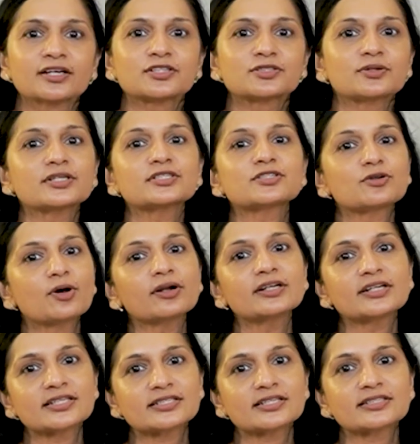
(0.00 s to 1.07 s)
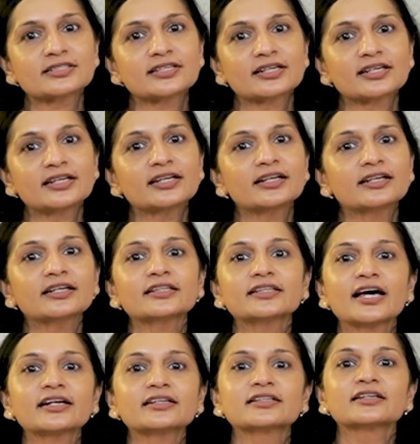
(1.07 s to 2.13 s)
So it's not necessarily
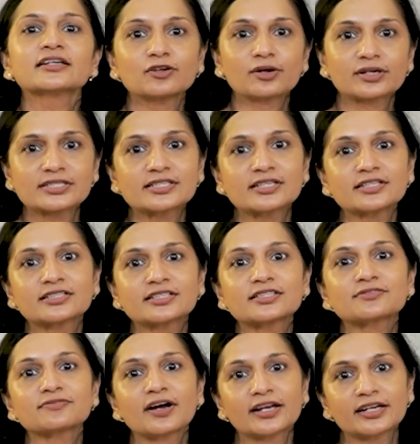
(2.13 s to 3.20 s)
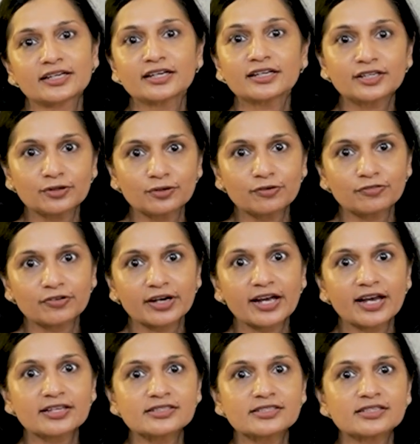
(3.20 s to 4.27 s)
that your research is finding a cure for
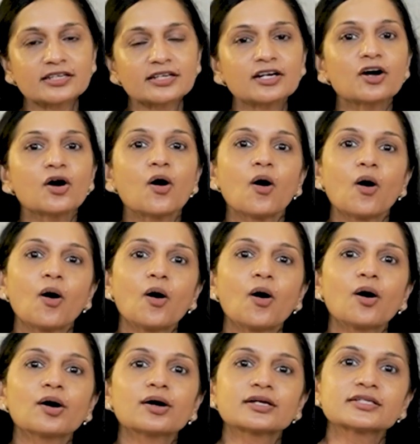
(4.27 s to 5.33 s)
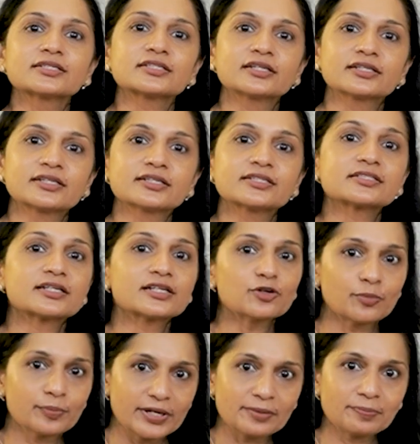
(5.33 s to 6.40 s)
cancer or it is a
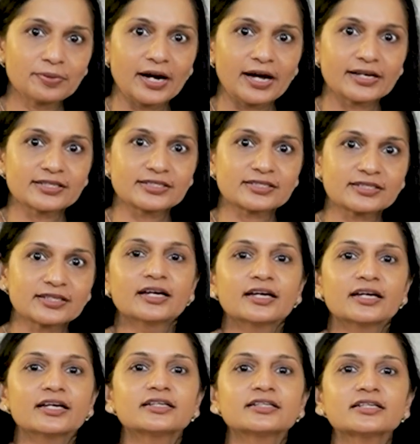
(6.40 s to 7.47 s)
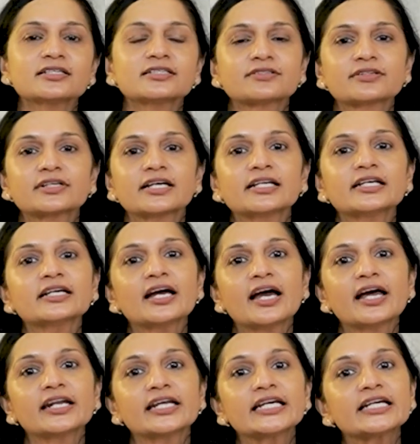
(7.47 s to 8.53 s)
Nobel Prize. It is really
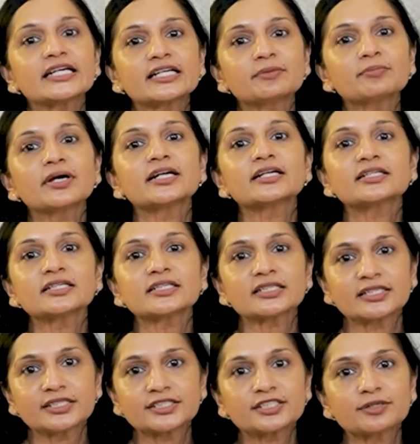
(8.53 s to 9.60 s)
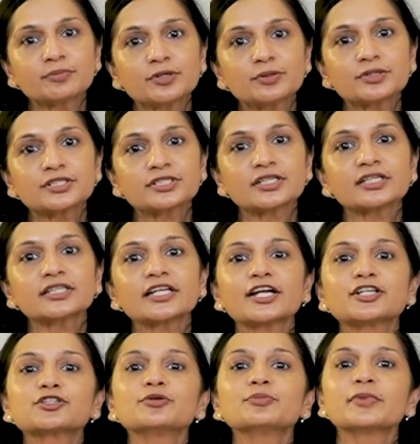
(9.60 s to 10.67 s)
an incremental contribution
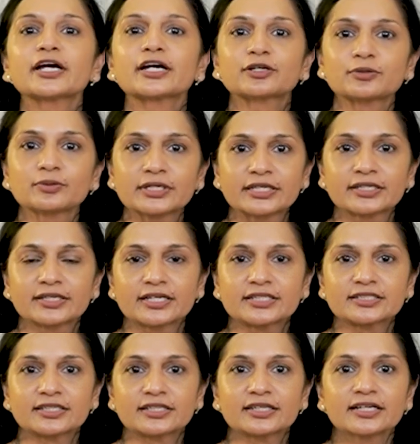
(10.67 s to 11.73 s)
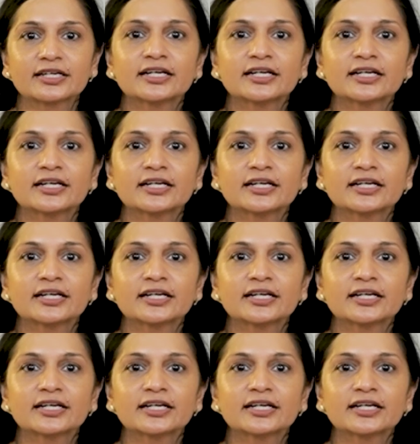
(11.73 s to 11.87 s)
that you make to literature.